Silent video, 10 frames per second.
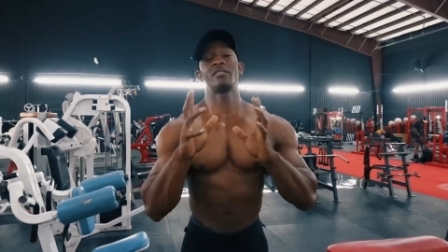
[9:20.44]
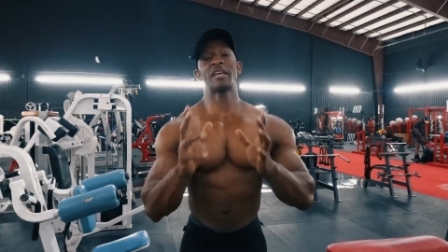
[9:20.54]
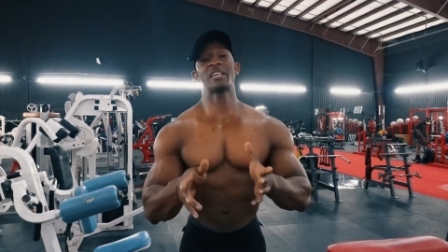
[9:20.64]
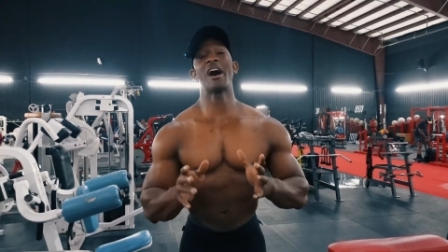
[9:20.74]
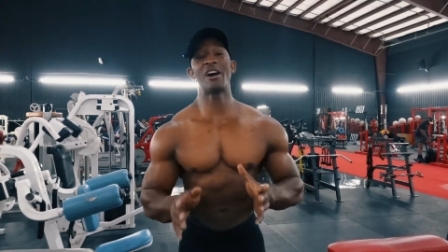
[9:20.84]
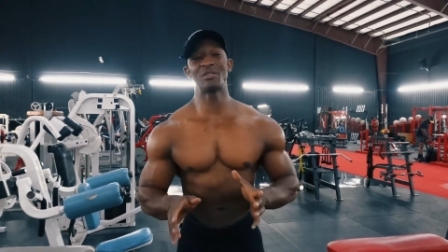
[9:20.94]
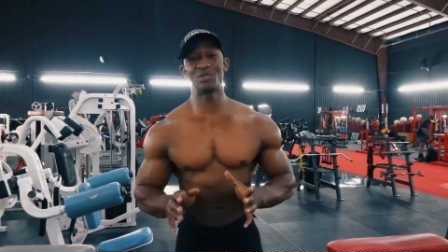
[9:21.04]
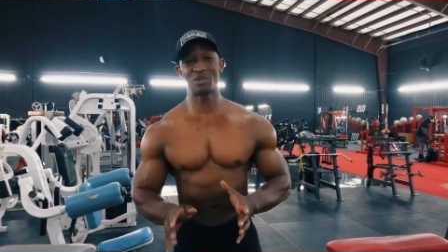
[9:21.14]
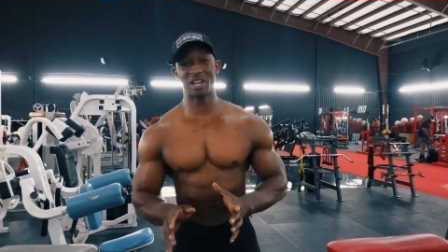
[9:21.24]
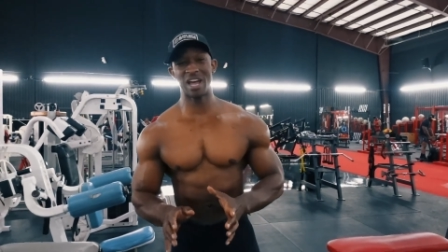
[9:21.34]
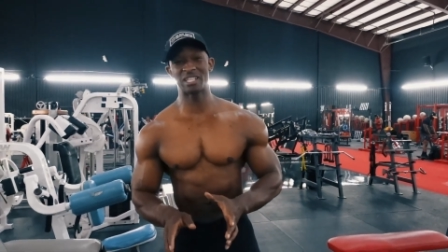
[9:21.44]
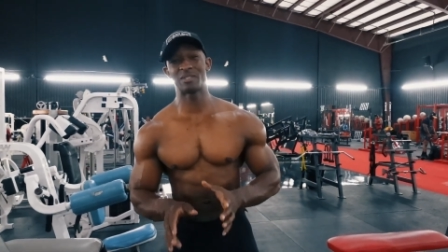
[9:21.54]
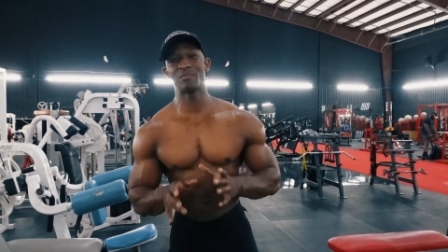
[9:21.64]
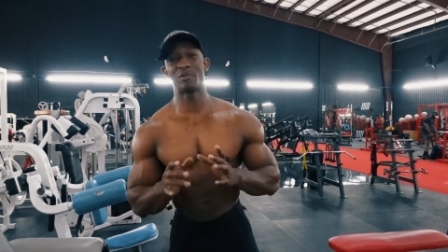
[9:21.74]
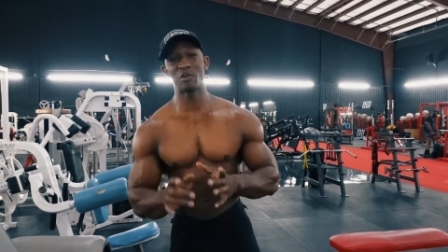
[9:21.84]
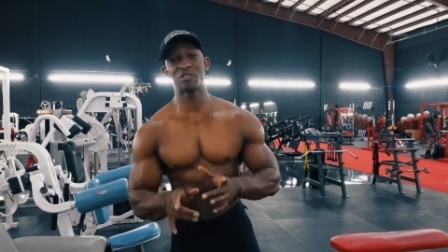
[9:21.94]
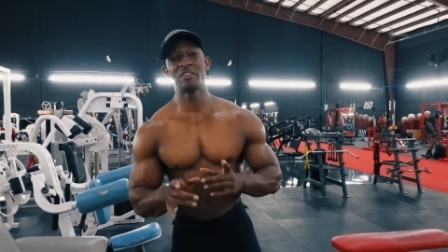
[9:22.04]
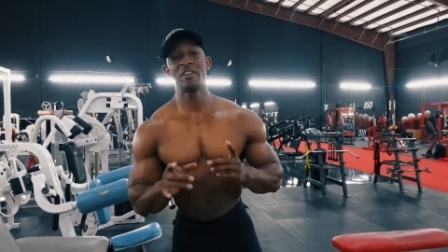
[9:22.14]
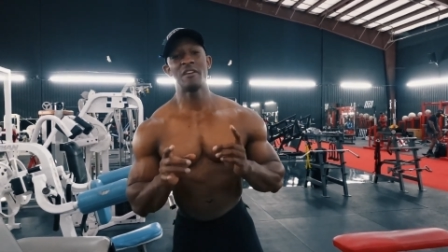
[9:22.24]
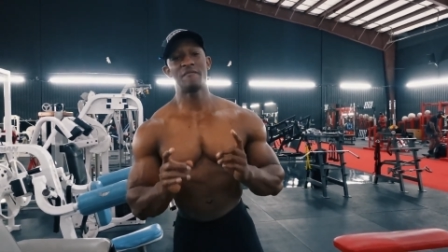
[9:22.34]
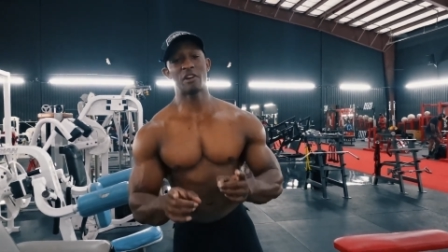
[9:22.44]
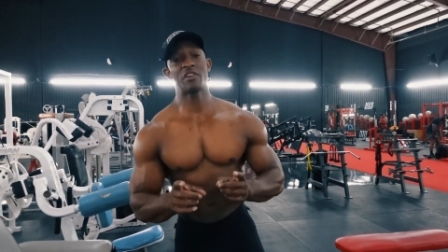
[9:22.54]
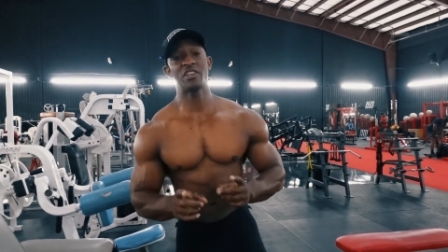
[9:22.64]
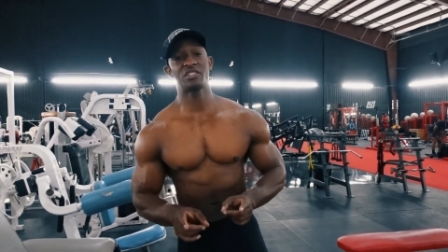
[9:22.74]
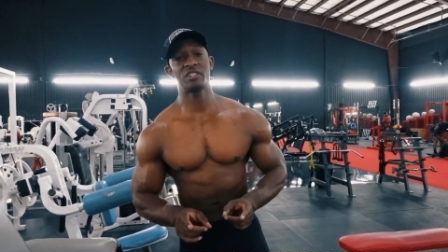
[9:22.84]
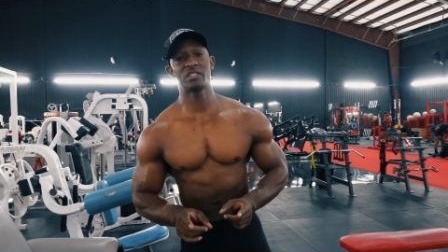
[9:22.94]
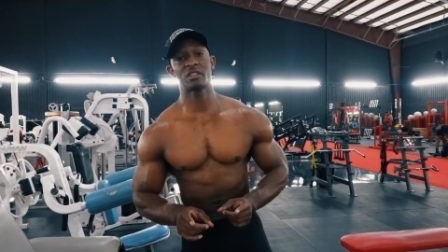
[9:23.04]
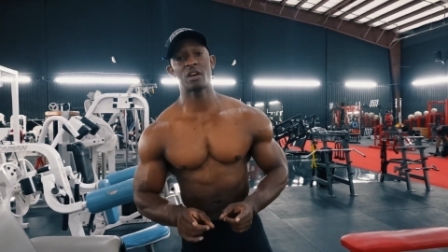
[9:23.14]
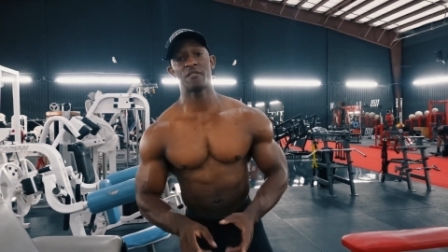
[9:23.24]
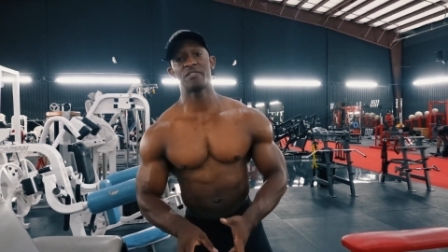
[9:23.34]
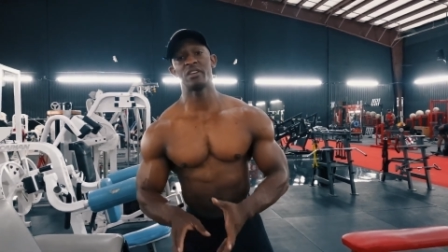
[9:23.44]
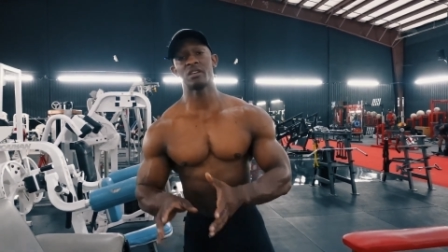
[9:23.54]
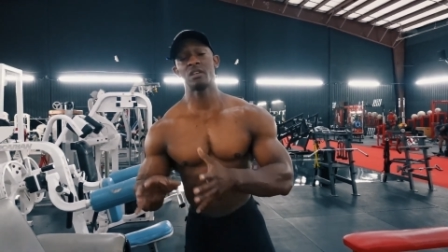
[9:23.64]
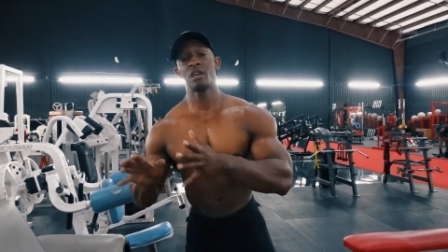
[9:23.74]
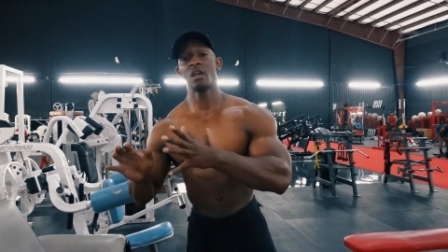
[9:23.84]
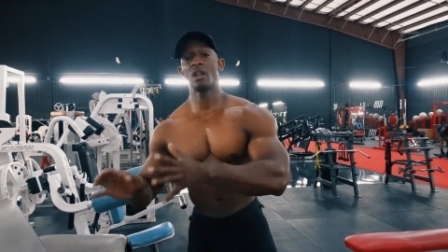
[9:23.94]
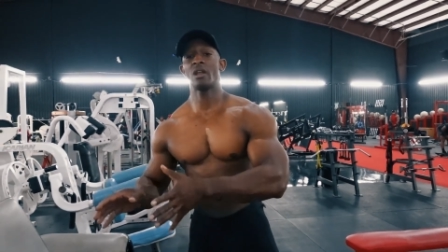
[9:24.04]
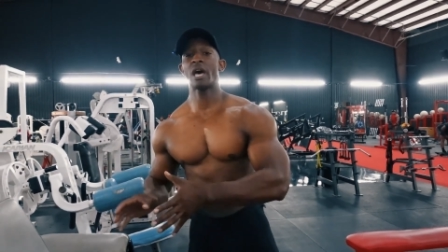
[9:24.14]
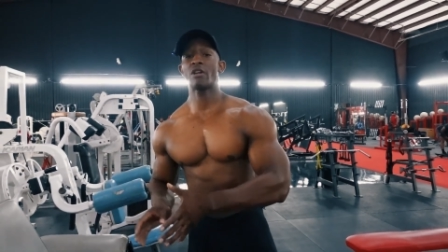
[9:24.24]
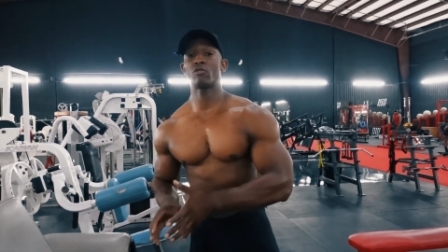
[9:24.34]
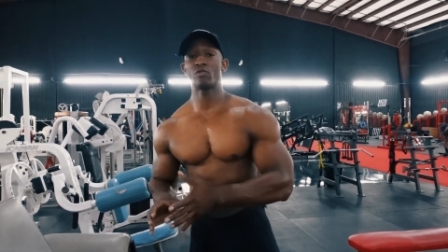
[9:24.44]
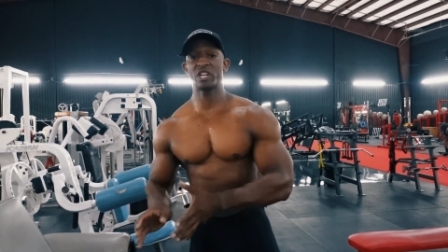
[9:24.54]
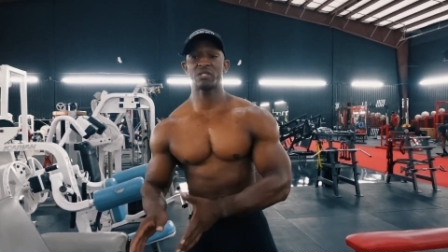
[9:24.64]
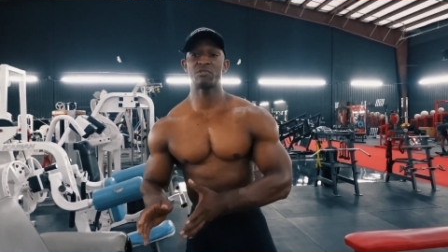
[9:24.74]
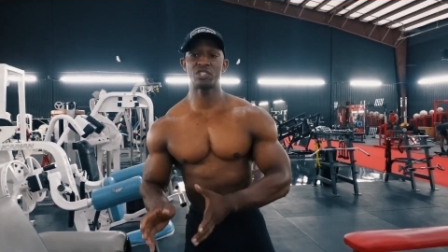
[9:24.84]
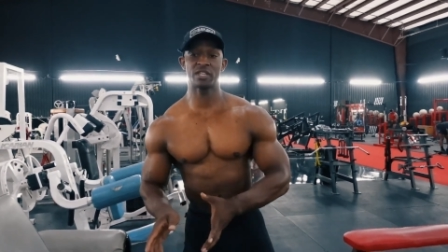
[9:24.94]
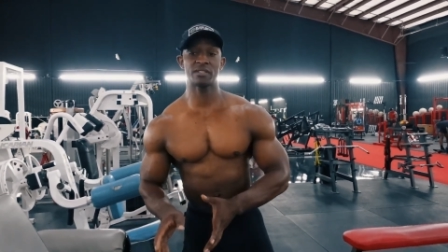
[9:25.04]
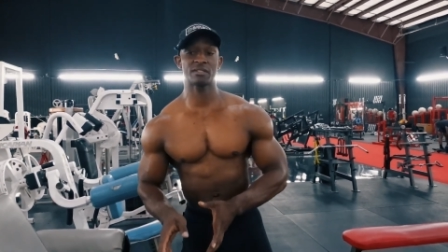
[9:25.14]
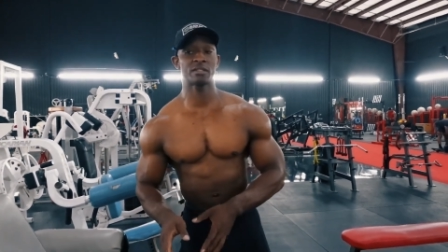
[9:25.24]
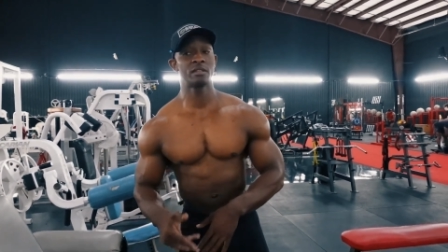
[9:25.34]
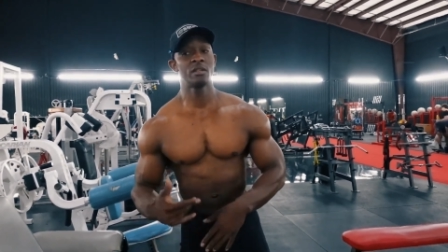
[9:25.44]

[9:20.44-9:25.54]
That's how you utilize both variations of the lateral raise machines.